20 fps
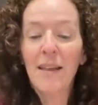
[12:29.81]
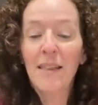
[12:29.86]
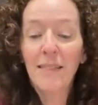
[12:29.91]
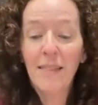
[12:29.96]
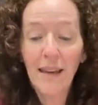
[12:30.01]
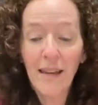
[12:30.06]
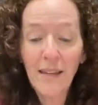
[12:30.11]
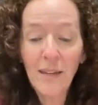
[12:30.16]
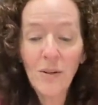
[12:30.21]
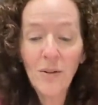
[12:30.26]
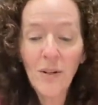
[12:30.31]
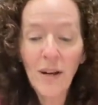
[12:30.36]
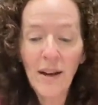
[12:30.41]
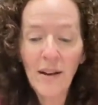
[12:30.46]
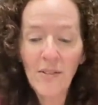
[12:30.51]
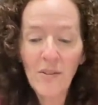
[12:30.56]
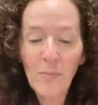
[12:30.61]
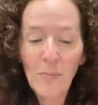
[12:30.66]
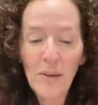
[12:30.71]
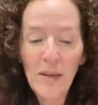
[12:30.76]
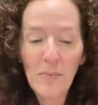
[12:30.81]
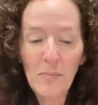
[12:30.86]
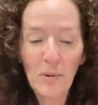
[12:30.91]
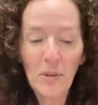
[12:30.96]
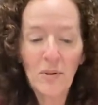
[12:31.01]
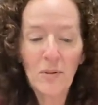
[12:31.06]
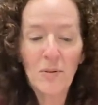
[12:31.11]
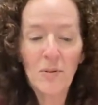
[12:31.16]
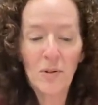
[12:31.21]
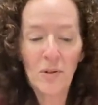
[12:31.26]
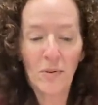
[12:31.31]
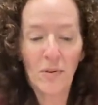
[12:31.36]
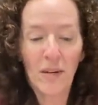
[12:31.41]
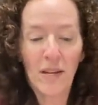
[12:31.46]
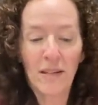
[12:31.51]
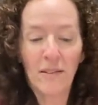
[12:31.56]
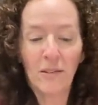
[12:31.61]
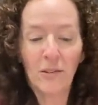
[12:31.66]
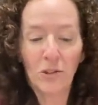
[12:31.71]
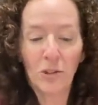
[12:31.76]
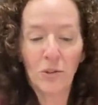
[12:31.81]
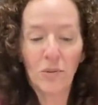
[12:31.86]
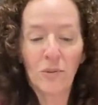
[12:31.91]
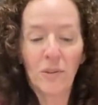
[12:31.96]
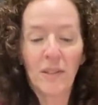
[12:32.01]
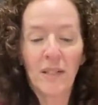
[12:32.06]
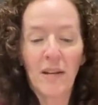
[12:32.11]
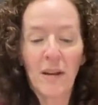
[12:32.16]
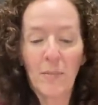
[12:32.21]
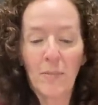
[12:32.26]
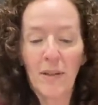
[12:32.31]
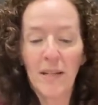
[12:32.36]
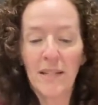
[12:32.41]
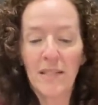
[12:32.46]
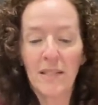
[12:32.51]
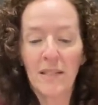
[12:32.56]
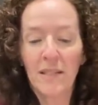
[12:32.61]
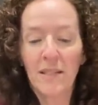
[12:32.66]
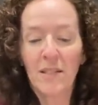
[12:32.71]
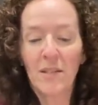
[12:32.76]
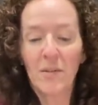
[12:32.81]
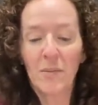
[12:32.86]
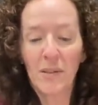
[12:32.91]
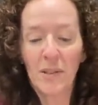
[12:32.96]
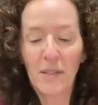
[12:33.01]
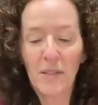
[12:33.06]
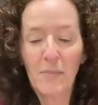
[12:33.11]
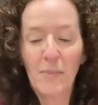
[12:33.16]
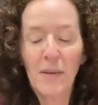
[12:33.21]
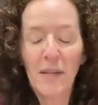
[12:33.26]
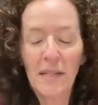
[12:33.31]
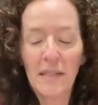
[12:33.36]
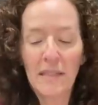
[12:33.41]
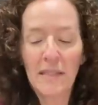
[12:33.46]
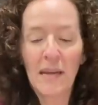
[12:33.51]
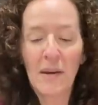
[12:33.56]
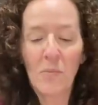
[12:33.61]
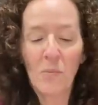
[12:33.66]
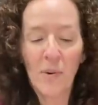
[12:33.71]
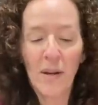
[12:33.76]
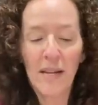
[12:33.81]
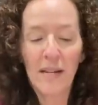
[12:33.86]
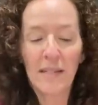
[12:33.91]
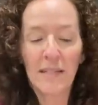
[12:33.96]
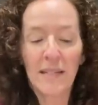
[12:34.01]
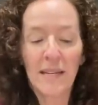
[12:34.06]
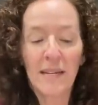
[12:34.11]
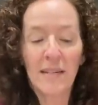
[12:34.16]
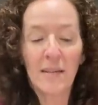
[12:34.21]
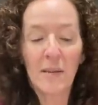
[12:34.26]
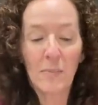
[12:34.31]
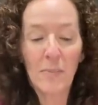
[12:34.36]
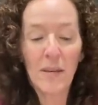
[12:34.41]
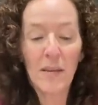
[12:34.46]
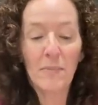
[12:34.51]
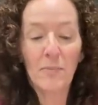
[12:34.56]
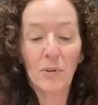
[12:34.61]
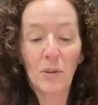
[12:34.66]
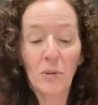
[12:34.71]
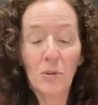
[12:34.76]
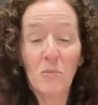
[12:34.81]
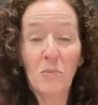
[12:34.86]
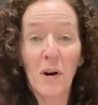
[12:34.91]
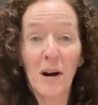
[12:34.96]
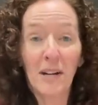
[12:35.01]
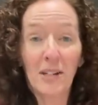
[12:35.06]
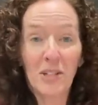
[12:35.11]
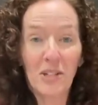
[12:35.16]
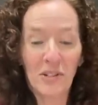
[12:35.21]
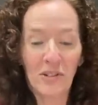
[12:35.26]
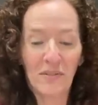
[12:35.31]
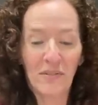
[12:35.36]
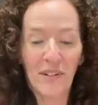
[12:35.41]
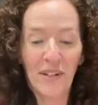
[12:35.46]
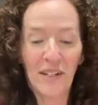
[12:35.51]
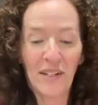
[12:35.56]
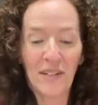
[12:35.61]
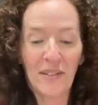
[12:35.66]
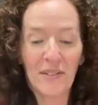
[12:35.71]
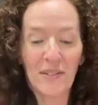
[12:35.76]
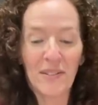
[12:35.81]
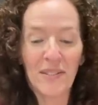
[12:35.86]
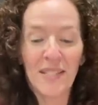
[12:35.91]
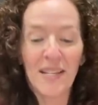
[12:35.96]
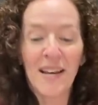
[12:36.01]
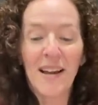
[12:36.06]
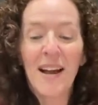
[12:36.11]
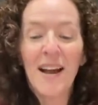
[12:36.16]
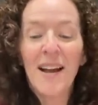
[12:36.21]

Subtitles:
Thank you to all the people who donate. They're truly a blessing to the recipients at Wings and the people who watch your videos.